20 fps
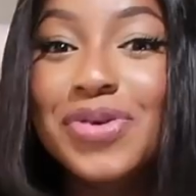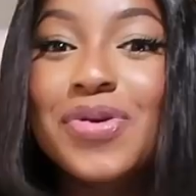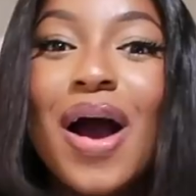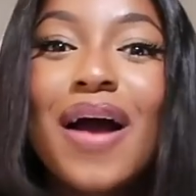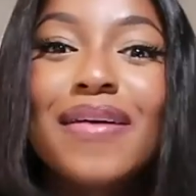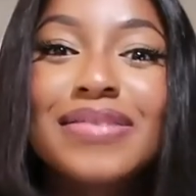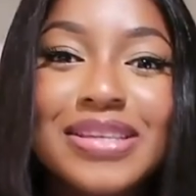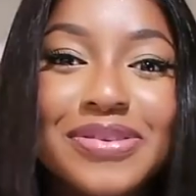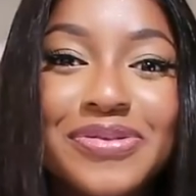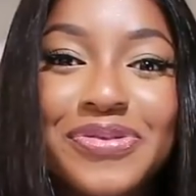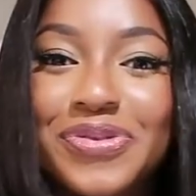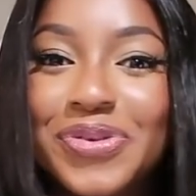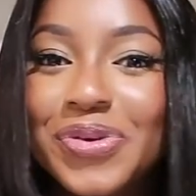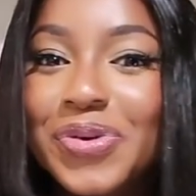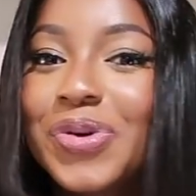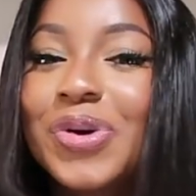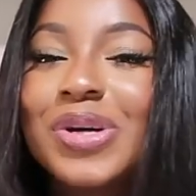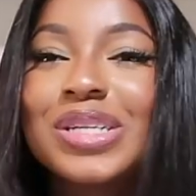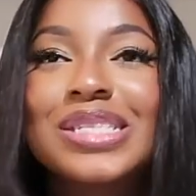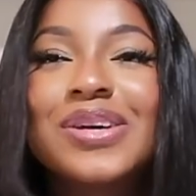You have to
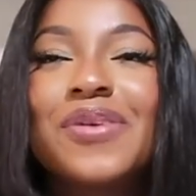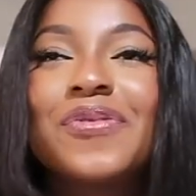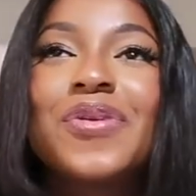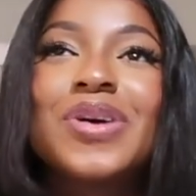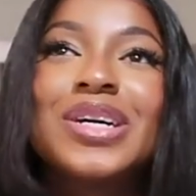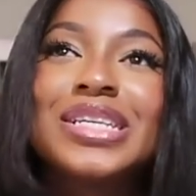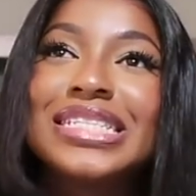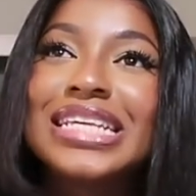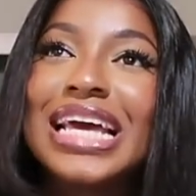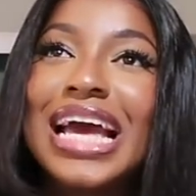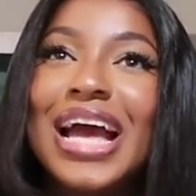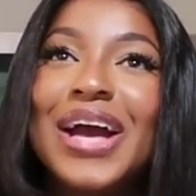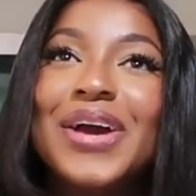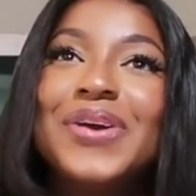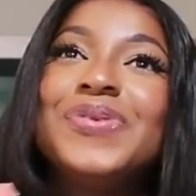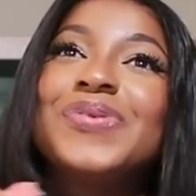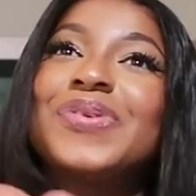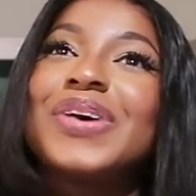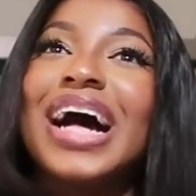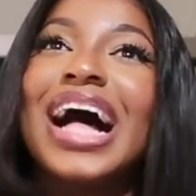feel yourself, because
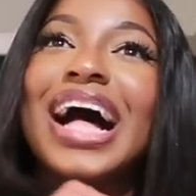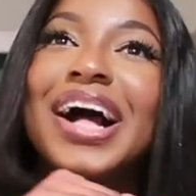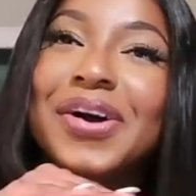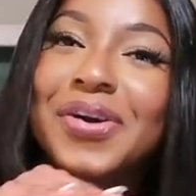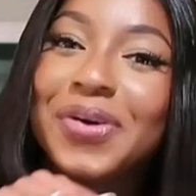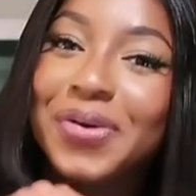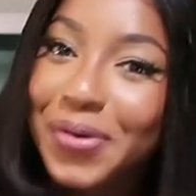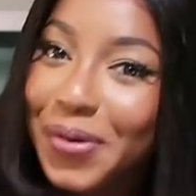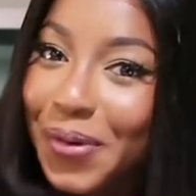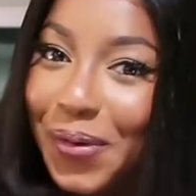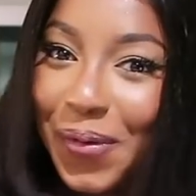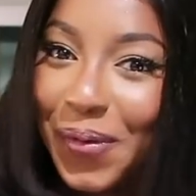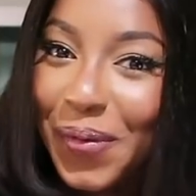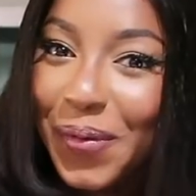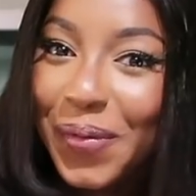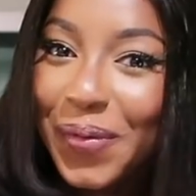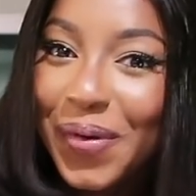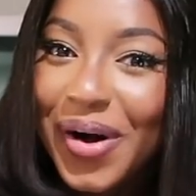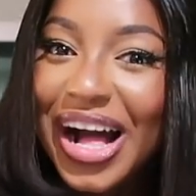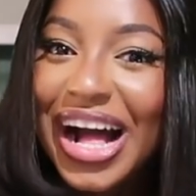you can't
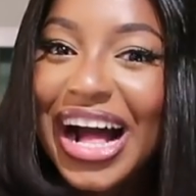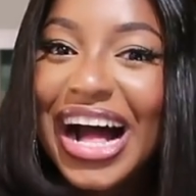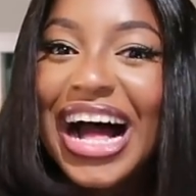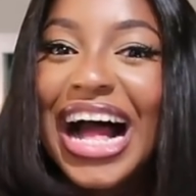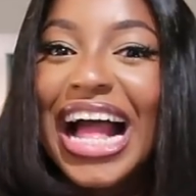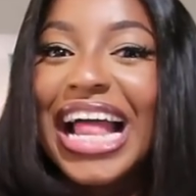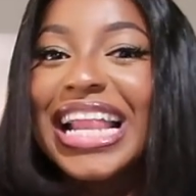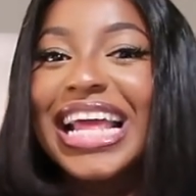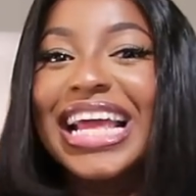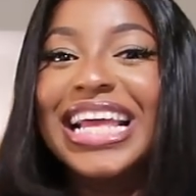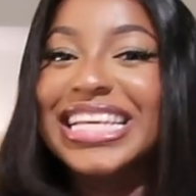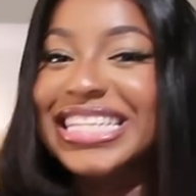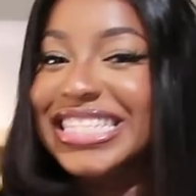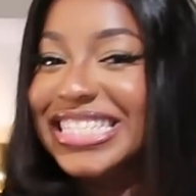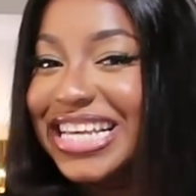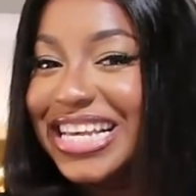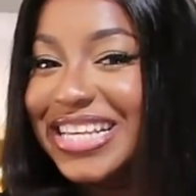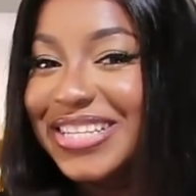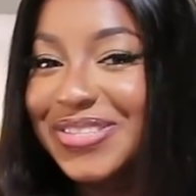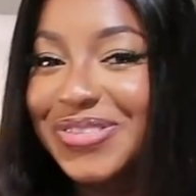go and then he
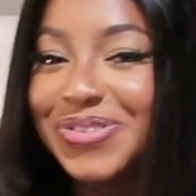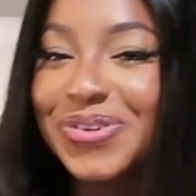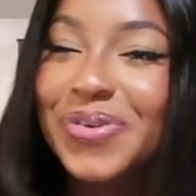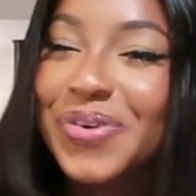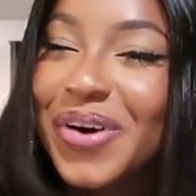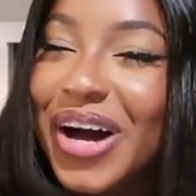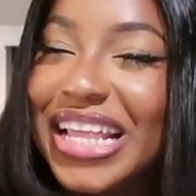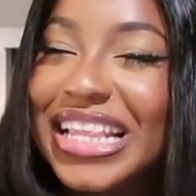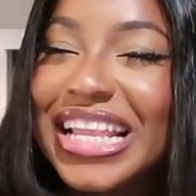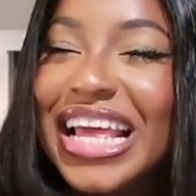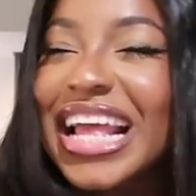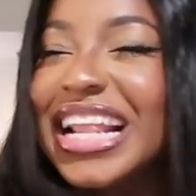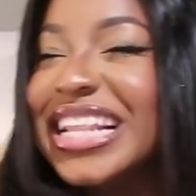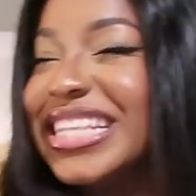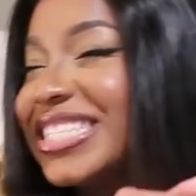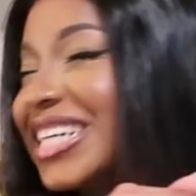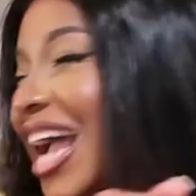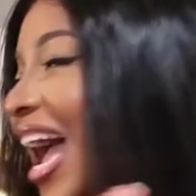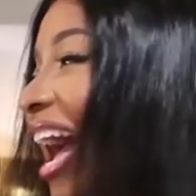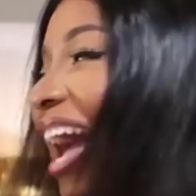says no and
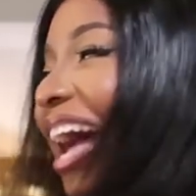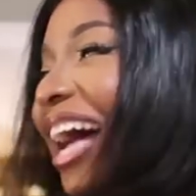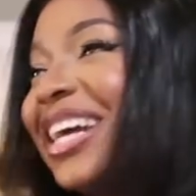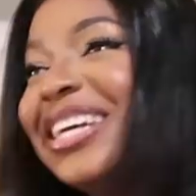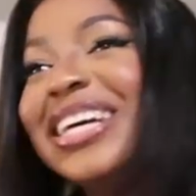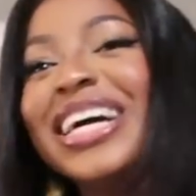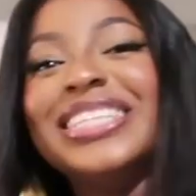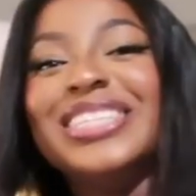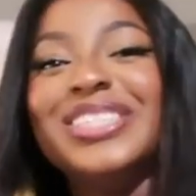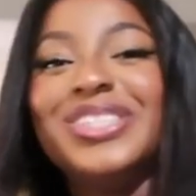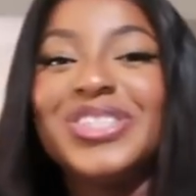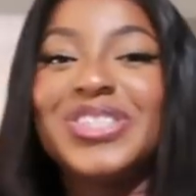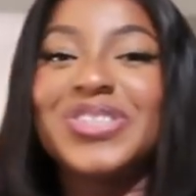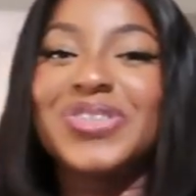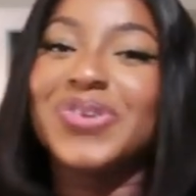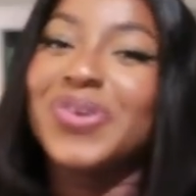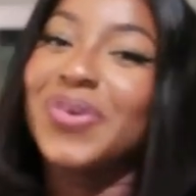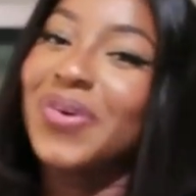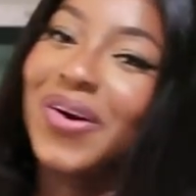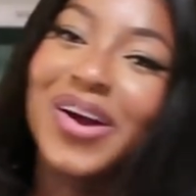then yeah, you're
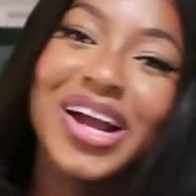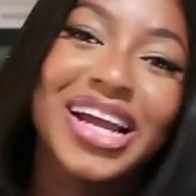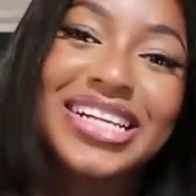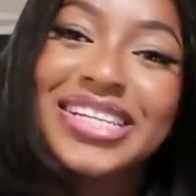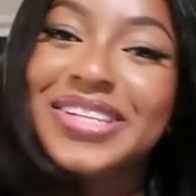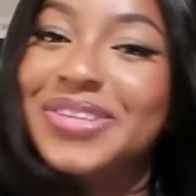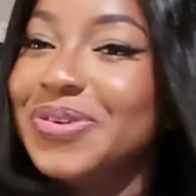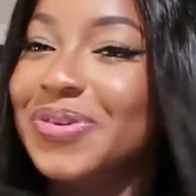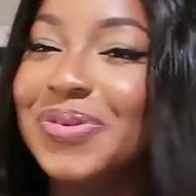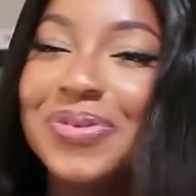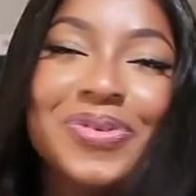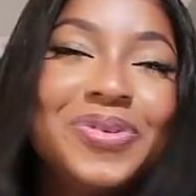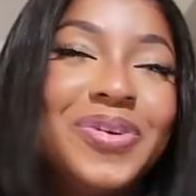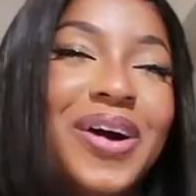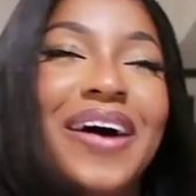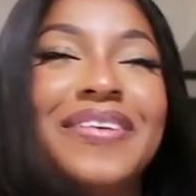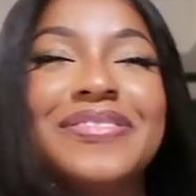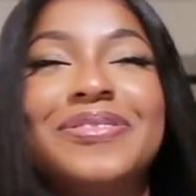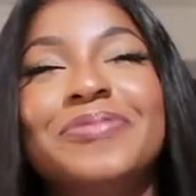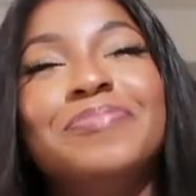destroyed. No, you
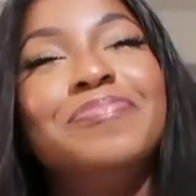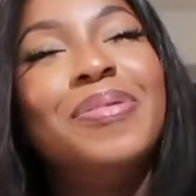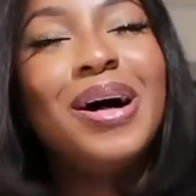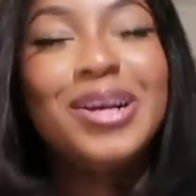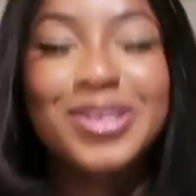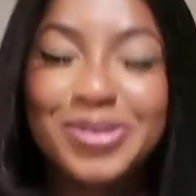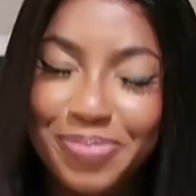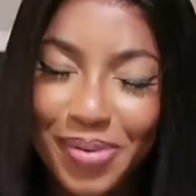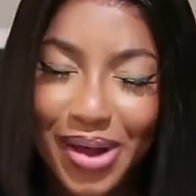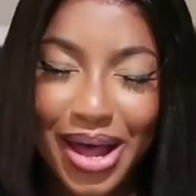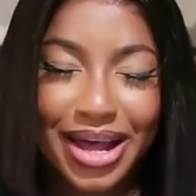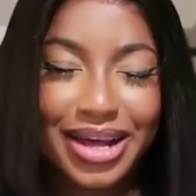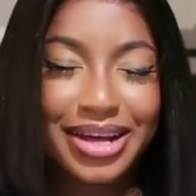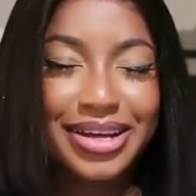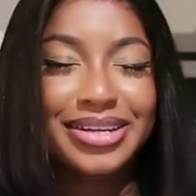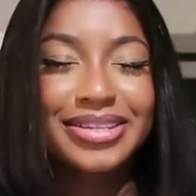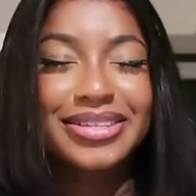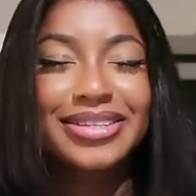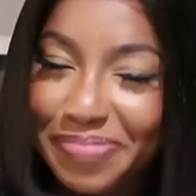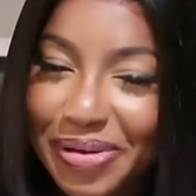have to bounce
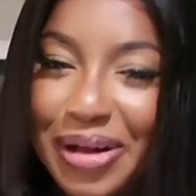back.